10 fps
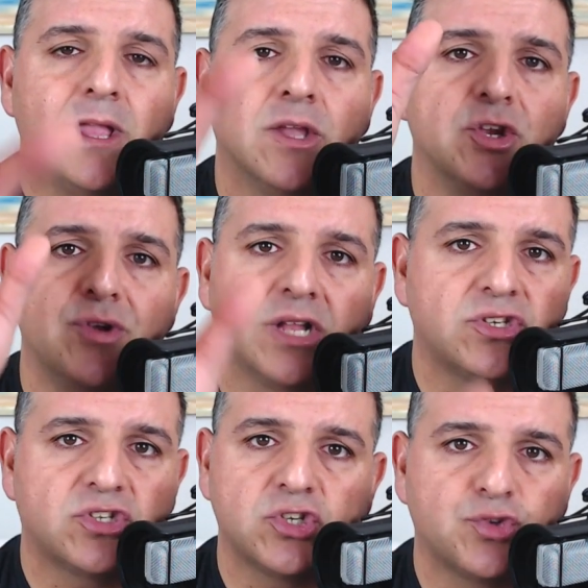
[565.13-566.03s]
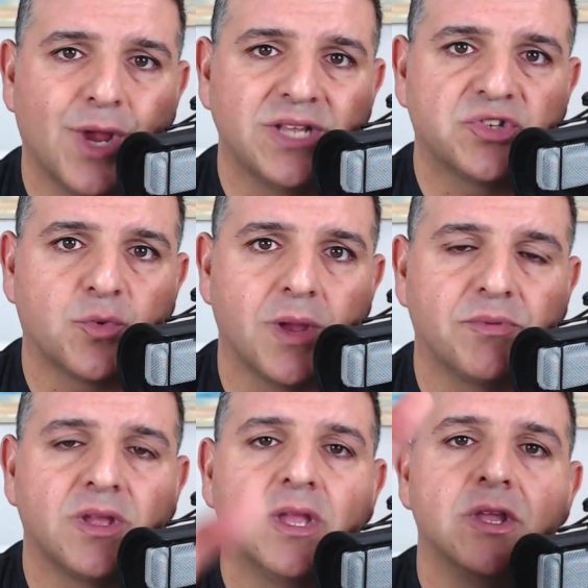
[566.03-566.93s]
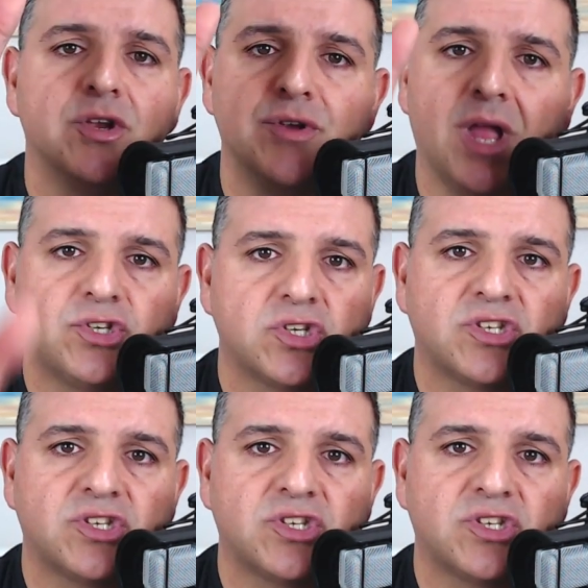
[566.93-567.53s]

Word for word: You're not just a transcript. You're not just